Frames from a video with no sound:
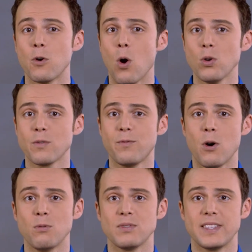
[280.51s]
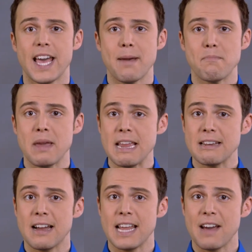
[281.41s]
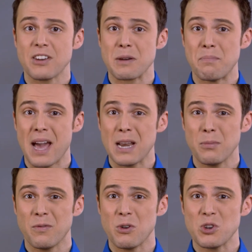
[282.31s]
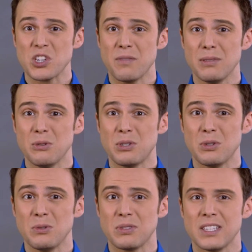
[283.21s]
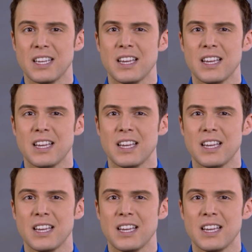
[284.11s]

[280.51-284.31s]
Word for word: for older phones that may not have a compatible version of Bluetooth,